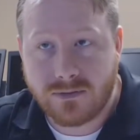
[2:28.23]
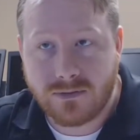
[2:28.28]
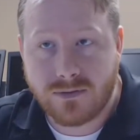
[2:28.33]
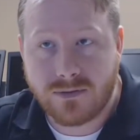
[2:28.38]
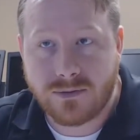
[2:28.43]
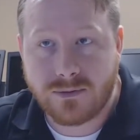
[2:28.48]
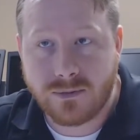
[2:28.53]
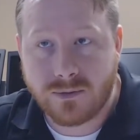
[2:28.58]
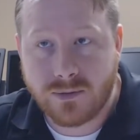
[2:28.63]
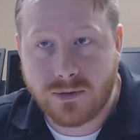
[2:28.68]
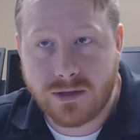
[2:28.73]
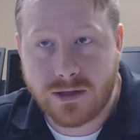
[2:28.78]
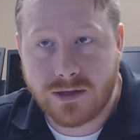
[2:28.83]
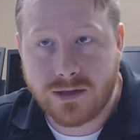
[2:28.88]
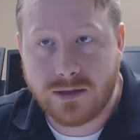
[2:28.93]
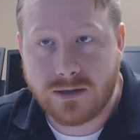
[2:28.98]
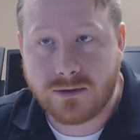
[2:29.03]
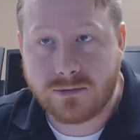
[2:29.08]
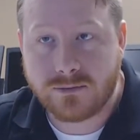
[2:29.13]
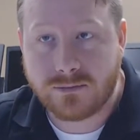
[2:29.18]
threw it in
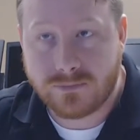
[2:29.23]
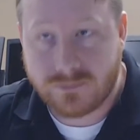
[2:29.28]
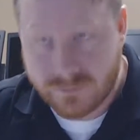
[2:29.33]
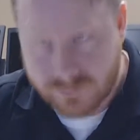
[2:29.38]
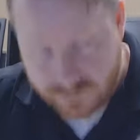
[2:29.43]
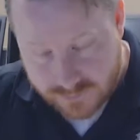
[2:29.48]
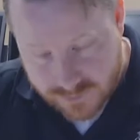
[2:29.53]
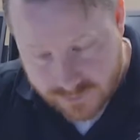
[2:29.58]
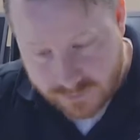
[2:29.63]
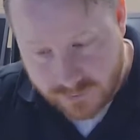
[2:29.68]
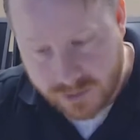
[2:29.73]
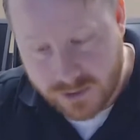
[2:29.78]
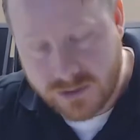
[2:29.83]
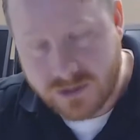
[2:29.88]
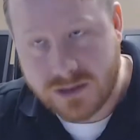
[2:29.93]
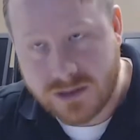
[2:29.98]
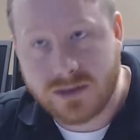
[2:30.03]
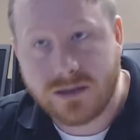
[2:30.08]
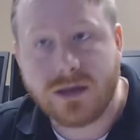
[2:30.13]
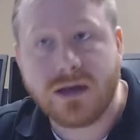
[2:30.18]
there, submerged
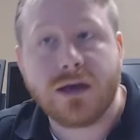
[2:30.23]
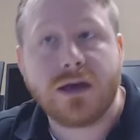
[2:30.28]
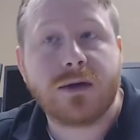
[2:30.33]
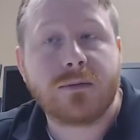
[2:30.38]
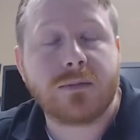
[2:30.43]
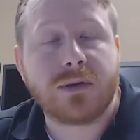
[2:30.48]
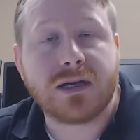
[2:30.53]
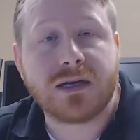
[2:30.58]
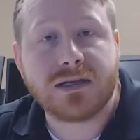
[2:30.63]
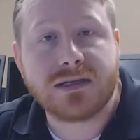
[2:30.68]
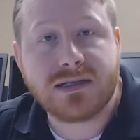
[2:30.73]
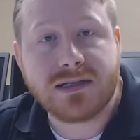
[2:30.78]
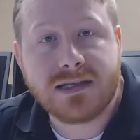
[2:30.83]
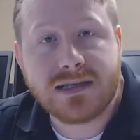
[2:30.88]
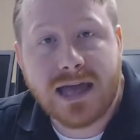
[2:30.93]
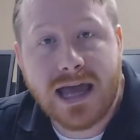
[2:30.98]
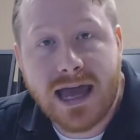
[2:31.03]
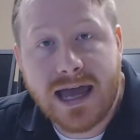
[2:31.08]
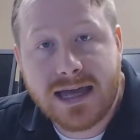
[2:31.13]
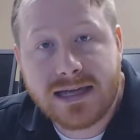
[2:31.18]
it, because
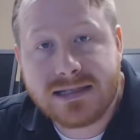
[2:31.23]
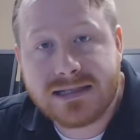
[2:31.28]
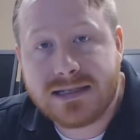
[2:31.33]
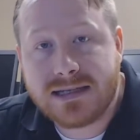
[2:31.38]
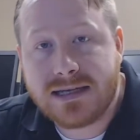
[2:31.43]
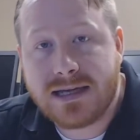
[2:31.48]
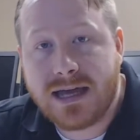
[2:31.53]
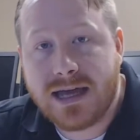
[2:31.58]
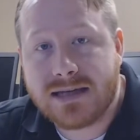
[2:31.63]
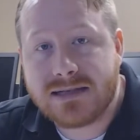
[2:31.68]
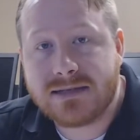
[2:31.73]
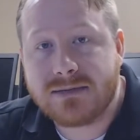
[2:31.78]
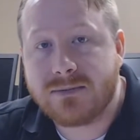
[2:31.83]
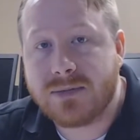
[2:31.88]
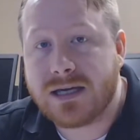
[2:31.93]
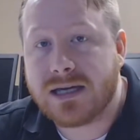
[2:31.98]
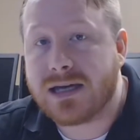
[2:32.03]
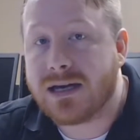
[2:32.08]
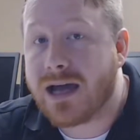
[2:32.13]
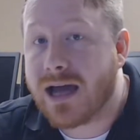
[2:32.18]
as it
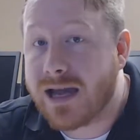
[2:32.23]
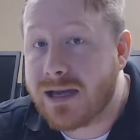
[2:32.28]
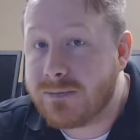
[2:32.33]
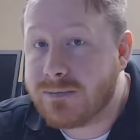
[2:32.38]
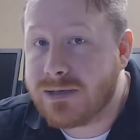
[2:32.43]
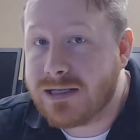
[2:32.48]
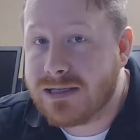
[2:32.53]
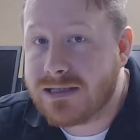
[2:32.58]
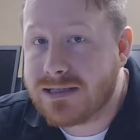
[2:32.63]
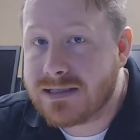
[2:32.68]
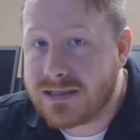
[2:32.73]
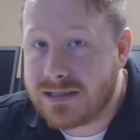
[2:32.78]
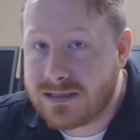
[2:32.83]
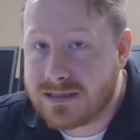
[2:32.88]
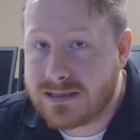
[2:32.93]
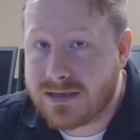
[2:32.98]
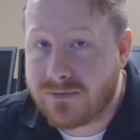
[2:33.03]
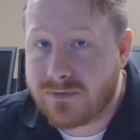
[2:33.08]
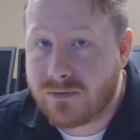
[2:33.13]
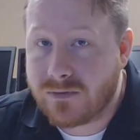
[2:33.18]
being an
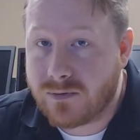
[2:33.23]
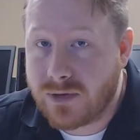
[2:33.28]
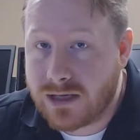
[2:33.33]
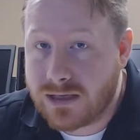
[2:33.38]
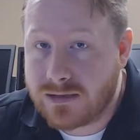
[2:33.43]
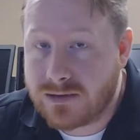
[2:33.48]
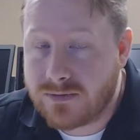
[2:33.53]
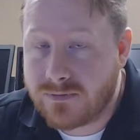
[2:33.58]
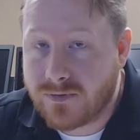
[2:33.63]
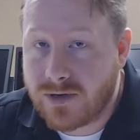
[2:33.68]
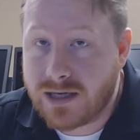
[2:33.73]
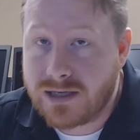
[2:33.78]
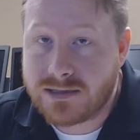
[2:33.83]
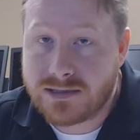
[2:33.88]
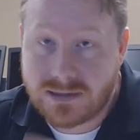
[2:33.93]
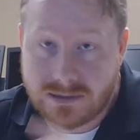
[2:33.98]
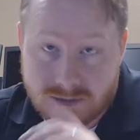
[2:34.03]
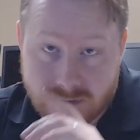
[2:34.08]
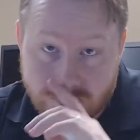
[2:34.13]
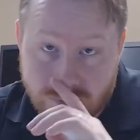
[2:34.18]
IP67 rated device,
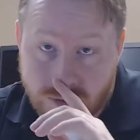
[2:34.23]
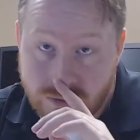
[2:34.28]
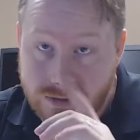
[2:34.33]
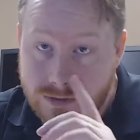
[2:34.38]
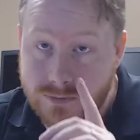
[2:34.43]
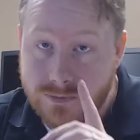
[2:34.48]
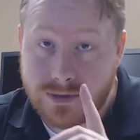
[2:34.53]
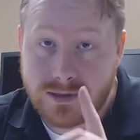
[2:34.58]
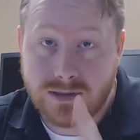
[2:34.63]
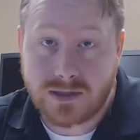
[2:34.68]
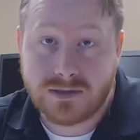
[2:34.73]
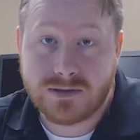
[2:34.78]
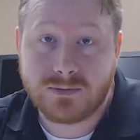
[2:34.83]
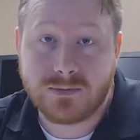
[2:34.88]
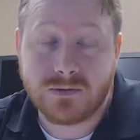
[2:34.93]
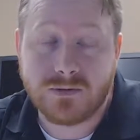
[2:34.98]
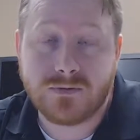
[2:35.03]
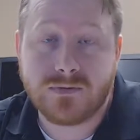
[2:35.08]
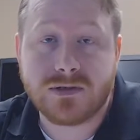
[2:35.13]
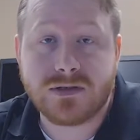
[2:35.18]
it's supposed to be
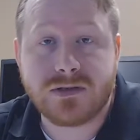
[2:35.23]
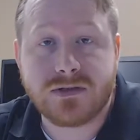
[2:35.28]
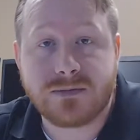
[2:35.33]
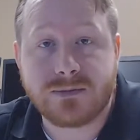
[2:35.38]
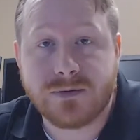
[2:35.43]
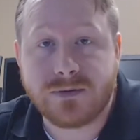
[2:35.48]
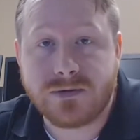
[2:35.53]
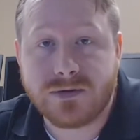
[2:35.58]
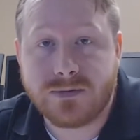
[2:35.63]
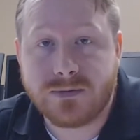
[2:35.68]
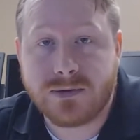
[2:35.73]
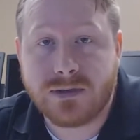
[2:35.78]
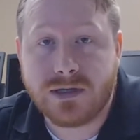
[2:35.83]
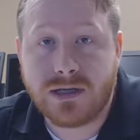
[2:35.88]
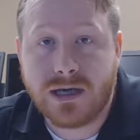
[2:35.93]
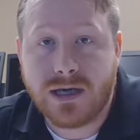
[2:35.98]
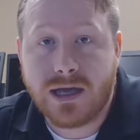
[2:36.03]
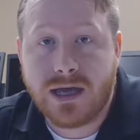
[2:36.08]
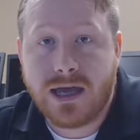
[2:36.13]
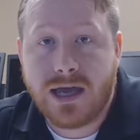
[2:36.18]
dustproof and it's supposed to be
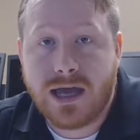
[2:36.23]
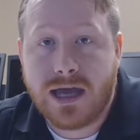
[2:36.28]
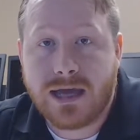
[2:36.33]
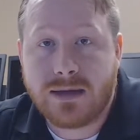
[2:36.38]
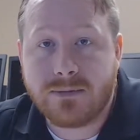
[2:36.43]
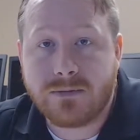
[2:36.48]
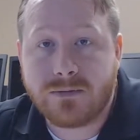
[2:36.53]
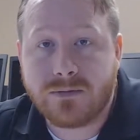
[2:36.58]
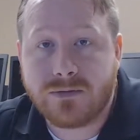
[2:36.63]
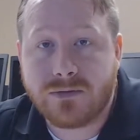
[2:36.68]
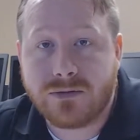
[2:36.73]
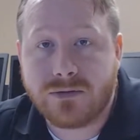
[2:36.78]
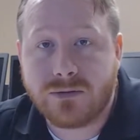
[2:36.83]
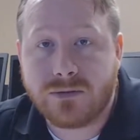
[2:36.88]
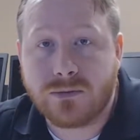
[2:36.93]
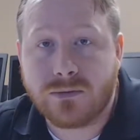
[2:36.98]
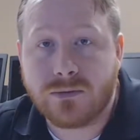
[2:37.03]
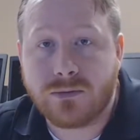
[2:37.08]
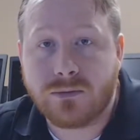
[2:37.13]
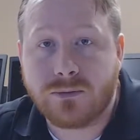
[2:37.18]
able
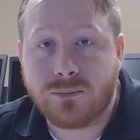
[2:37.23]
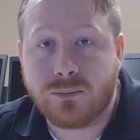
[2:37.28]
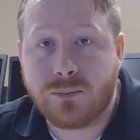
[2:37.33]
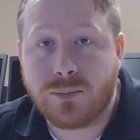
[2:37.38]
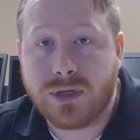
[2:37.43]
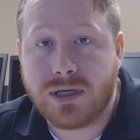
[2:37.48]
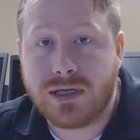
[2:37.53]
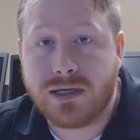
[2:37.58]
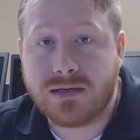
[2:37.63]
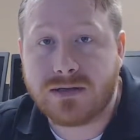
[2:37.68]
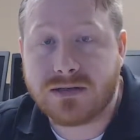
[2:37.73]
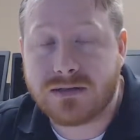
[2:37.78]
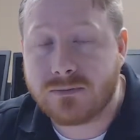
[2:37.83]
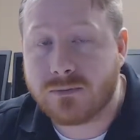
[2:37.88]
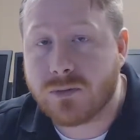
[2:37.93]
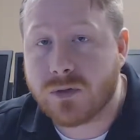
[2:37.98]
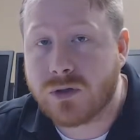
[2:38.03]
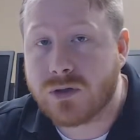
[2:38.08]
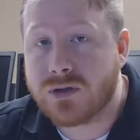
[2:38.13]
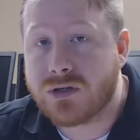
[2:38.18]
to be
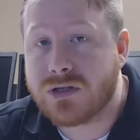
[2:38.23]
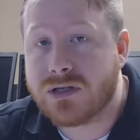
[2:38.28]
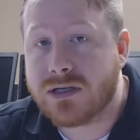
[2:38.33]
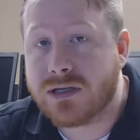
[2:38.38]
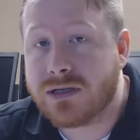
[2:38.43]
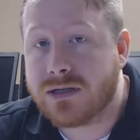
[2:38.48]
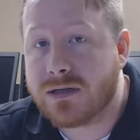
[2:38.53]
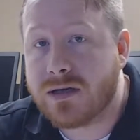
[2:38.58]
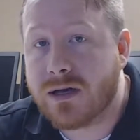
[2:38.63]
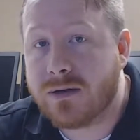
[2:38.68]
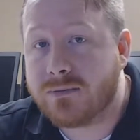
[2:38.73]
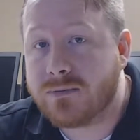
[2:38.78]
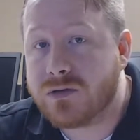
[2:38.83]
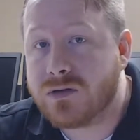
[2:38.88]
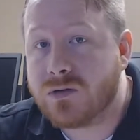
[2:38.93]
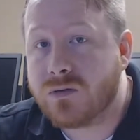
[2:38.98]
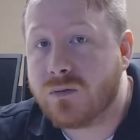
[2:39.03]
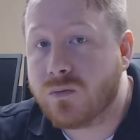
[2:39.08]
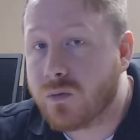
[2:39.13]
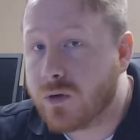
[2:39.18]
submerged in up
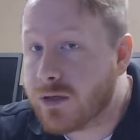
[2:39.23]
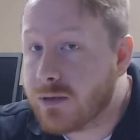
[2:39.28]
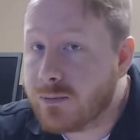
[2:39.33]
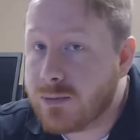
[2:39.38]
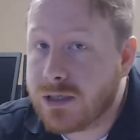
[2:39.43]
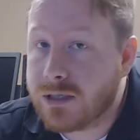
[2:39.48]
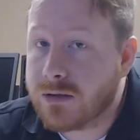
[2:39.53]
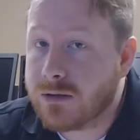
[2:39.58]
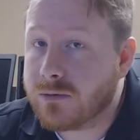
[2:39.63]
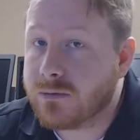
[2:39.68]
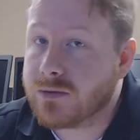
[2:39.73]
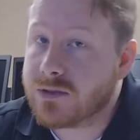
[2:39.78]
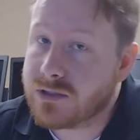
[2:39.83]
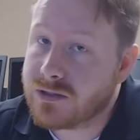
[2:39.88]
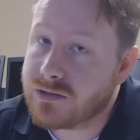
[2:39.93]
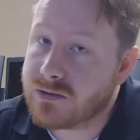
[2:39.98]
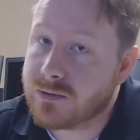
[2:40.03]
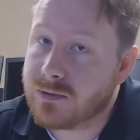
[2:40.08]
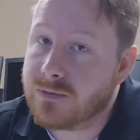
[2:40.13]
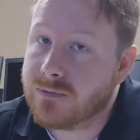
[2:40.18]
to 1 meter, which is
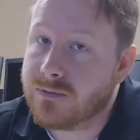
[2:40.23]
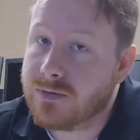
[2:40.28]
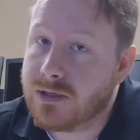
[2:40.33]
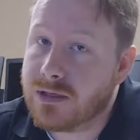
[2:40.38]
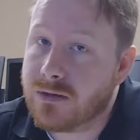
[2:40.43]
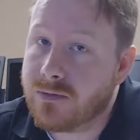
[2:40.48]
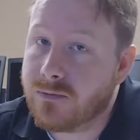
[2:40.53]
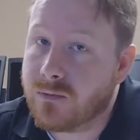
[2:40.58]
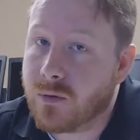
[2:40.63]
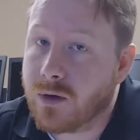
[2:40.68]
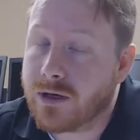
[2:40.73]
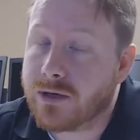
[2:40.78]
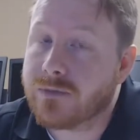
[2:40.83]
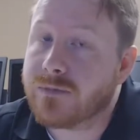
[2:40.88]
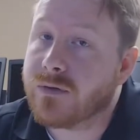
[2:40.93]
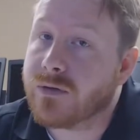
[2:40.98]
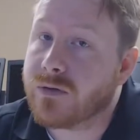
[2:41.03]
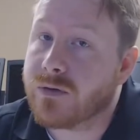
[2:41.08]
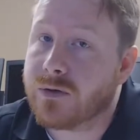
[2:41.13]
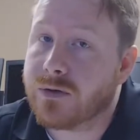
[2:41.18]
3 feet of water for
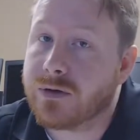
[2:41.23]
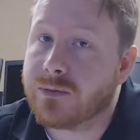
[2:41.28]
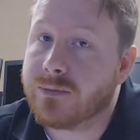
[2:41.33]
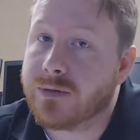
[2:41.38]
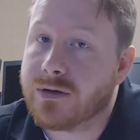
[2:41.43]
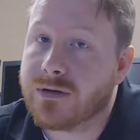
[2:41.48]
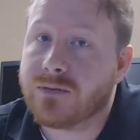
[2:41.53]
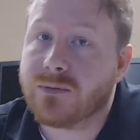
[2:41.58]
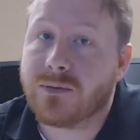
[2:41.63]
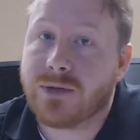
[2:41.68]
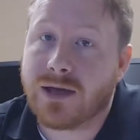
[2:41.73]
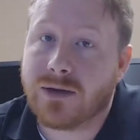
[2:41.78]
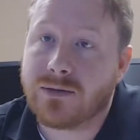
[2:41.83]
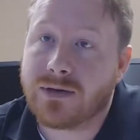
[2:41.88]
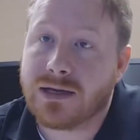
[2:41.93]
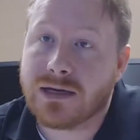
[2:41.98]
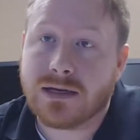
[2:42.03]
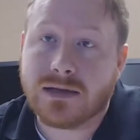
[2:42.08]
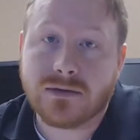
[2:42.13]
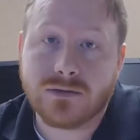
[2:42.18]
30 minutes without
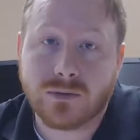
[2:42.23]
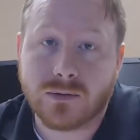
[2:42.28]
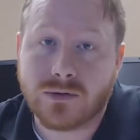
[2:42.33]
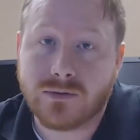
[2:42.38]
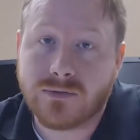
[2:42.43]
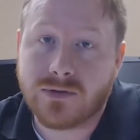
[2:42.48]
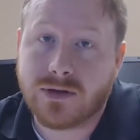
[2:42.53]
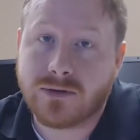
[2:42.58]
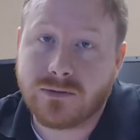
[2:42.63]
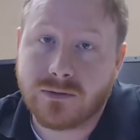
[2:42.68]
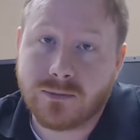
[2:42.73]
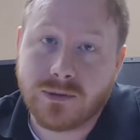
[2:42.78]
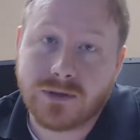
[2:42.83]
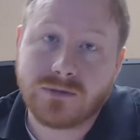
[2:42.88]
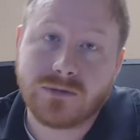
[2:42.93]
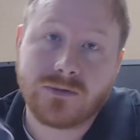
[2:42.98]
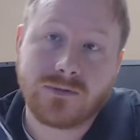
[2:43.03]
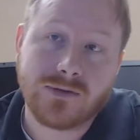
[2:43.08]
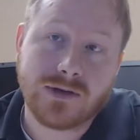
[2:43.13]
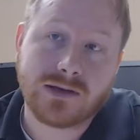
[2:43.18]
any sort of detrimental
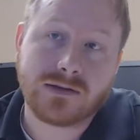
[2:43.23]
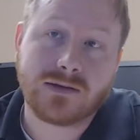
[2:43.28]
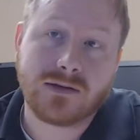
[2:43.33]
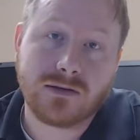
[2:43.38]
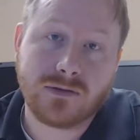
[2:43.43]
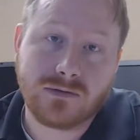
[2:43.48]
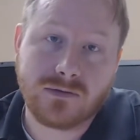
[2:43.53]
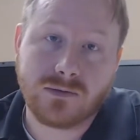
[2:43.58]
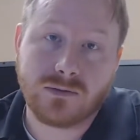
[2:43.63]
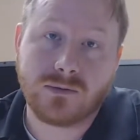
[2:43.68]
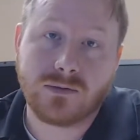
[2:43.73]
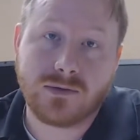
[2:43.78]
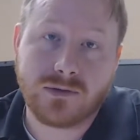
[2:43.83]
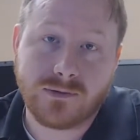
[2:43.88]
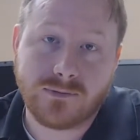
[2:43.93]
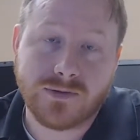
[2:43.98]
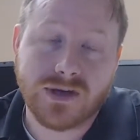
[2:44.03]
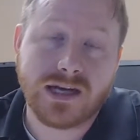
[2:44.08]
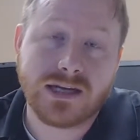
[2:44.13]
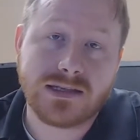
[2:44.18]
effect to the
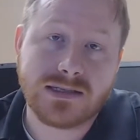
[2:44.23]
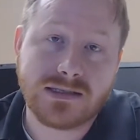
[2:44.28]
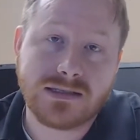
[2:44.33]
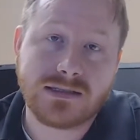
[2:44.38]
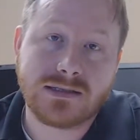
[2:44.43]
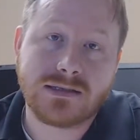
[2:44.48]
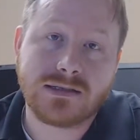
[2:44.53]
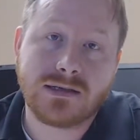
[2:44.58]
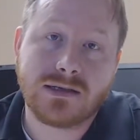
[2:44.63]
device.